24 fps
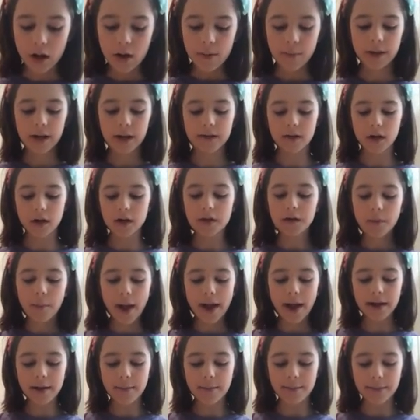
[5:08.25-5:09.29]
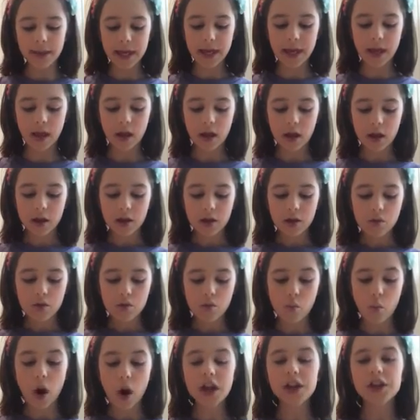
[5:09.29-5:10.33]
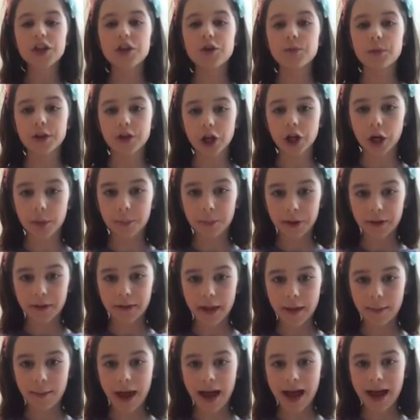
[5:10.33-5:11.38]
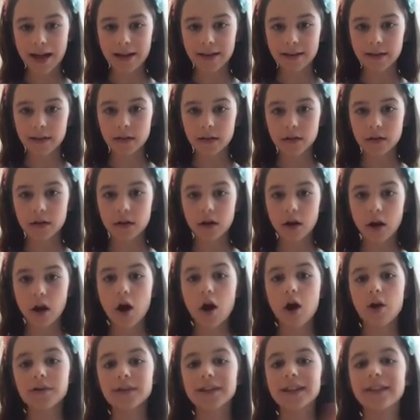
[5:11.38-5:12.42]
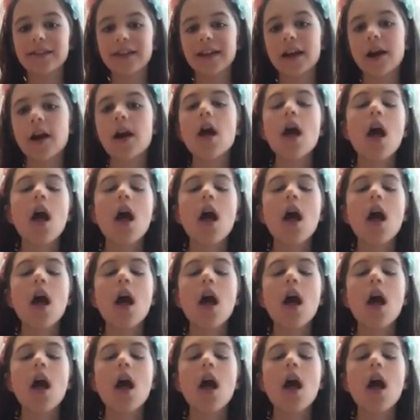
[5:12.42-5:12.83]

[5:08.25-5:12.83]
but it's also meant to be what you interpret them as. Oh, see you later.